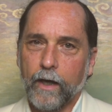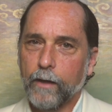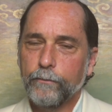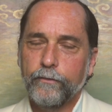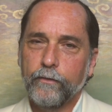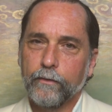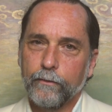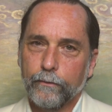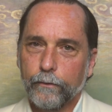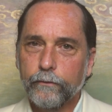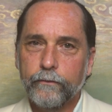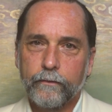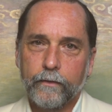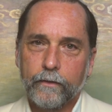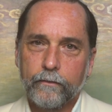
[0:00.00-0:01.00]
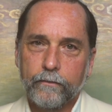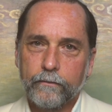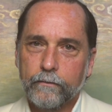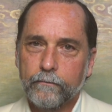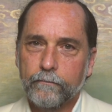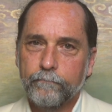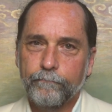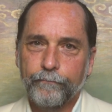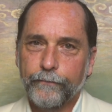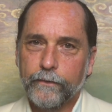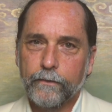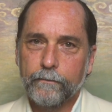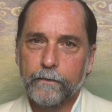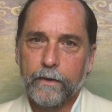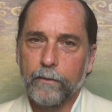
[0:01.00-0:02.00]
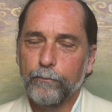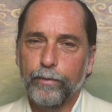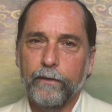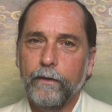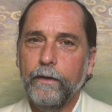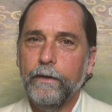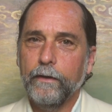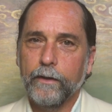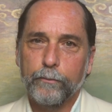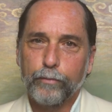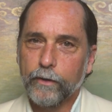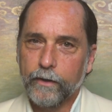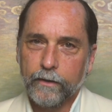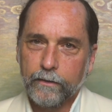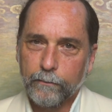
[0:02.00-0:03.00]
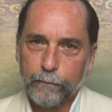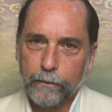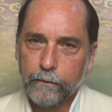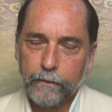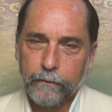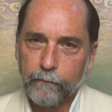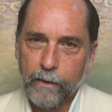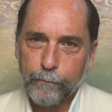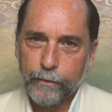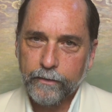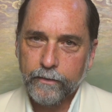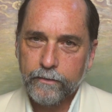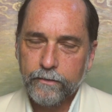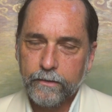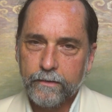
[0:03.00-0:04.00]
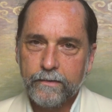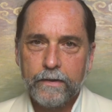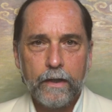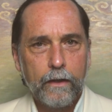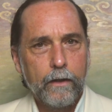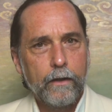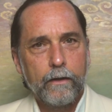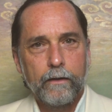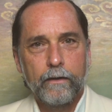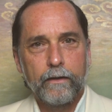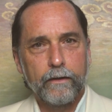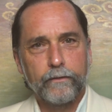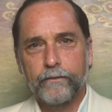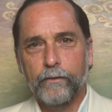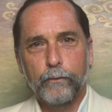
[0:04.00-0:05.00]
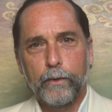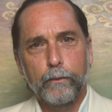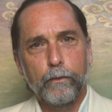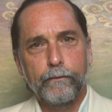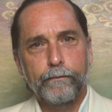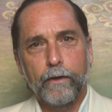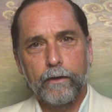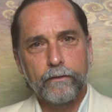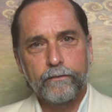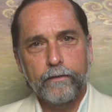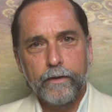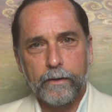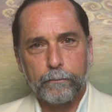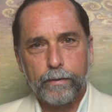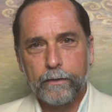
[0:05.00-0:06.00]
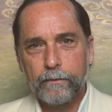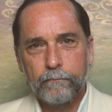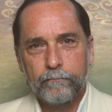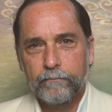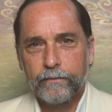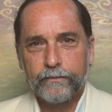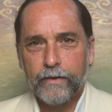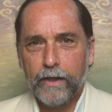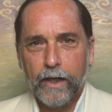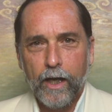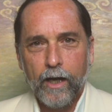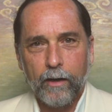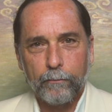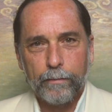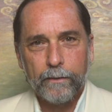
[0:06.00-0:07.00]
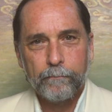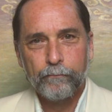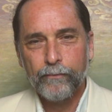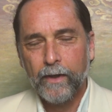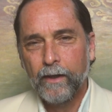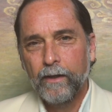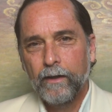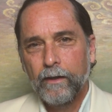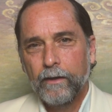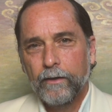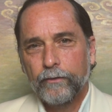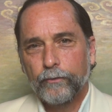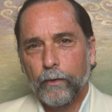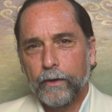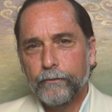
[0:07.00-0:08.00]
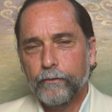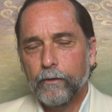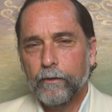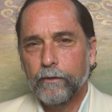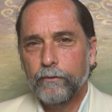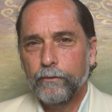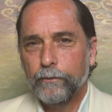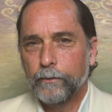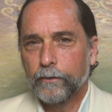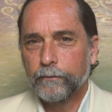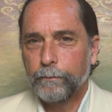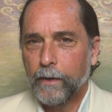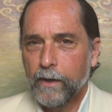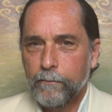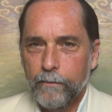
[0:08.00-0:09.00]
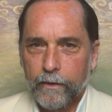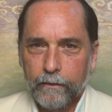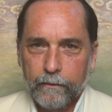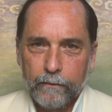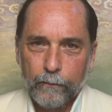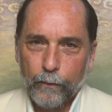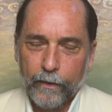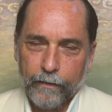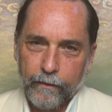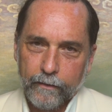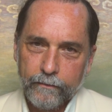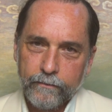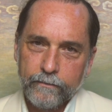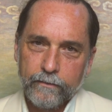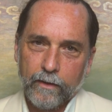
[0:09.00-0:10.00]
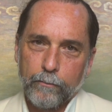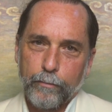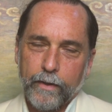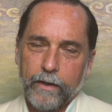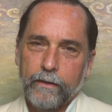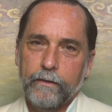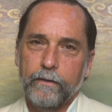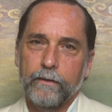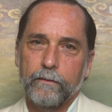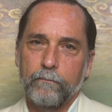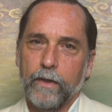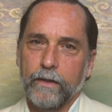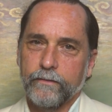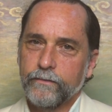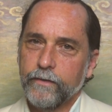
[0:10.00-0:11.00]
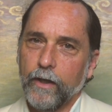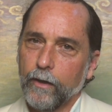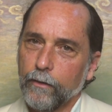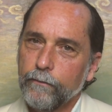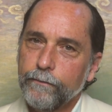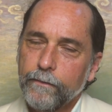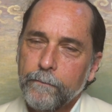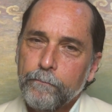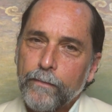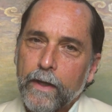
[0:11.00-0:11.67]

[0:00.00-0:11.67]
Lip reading: obstacles that's completely predictable and repetitious is that we will fall asleep sitting up. So I started to experiment with this a bit myself